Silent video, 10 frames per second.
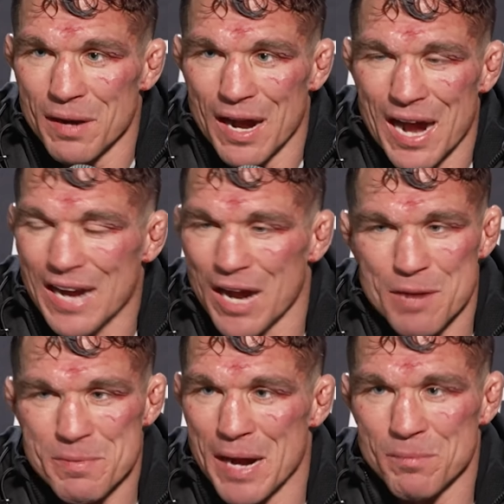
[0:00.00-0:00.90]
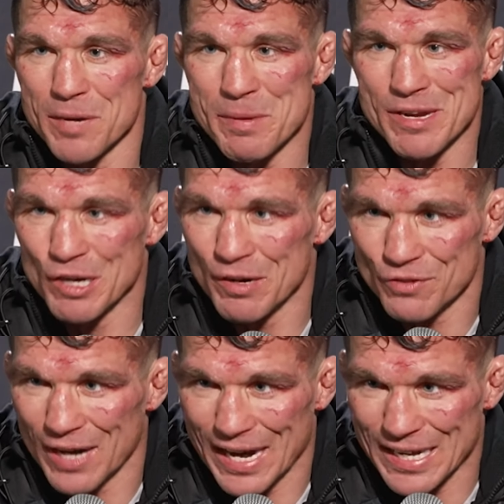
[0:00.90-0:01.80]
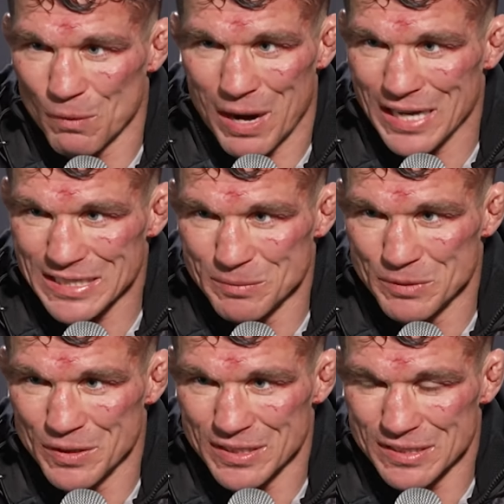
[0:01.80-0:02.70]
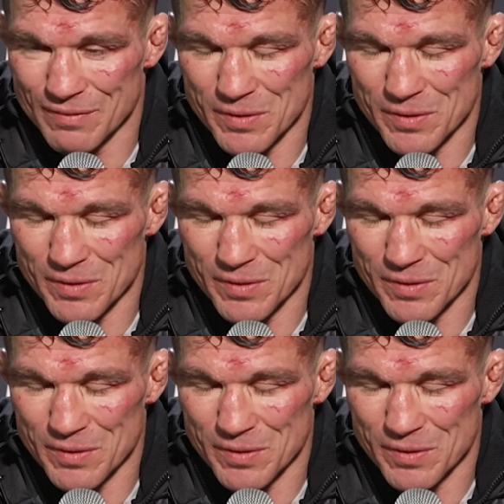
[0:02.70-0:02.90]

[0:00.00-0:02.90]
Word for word: I, would be I'm gonna be nerve wracking watching him do this stuff.